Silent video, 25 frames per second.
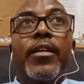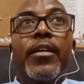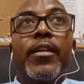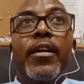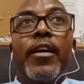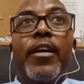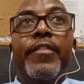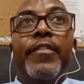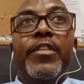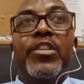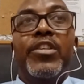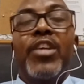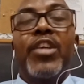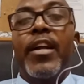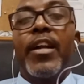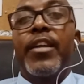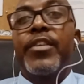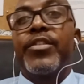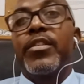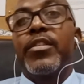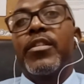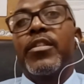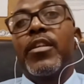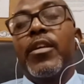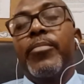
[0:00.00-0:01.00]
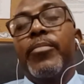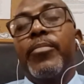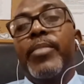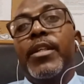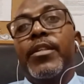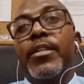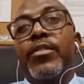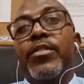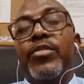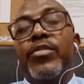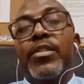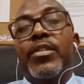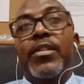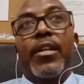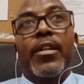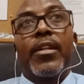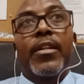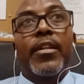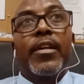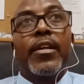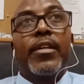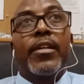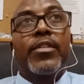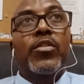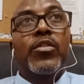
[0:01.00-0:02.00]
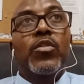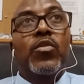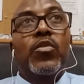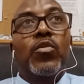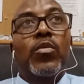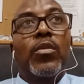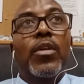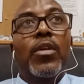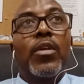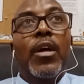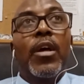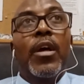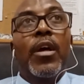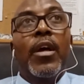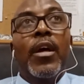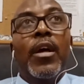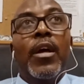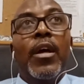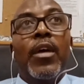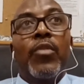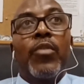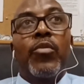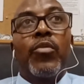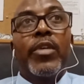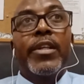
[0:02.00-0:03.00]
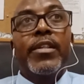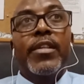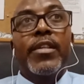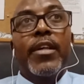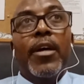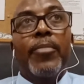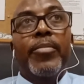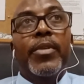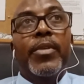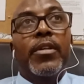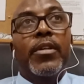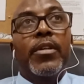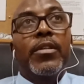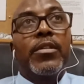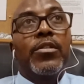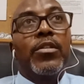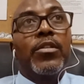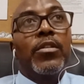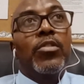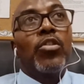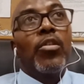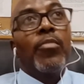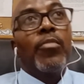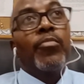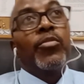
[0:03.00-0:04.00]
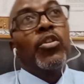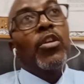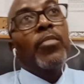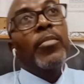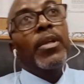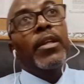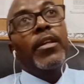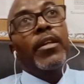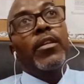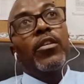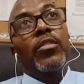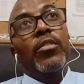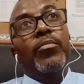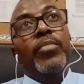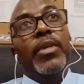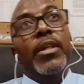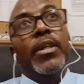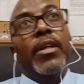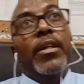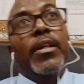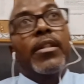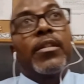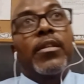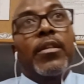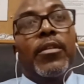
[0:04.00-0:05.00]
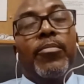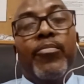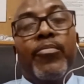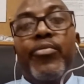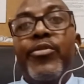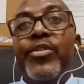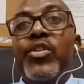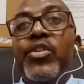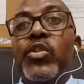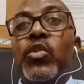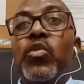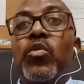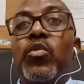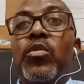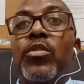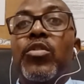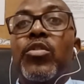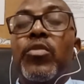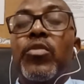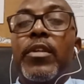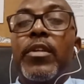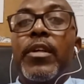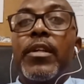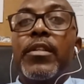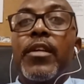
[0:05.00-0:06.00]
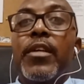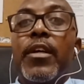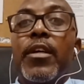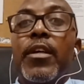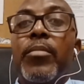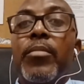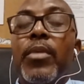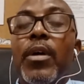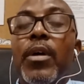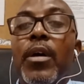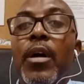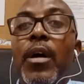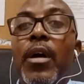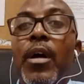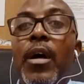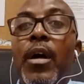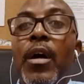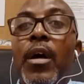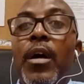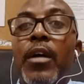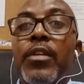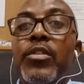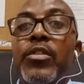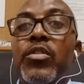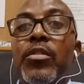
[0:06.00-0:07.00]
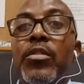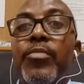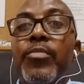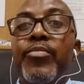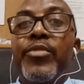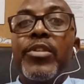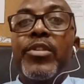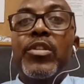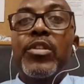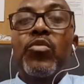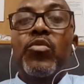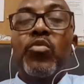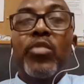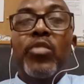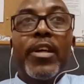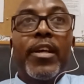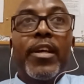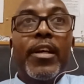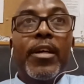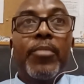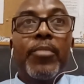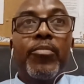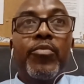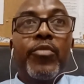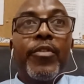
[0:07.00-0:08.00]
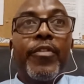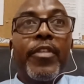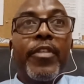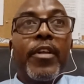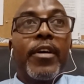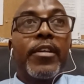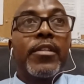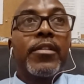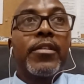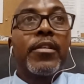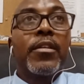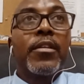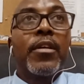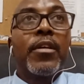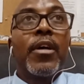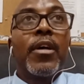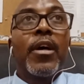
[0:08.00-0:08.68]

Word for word: they have challenges in their ability to settle at school. What has happened is normally they would be at the preschool during that time. And so the preschool would help with that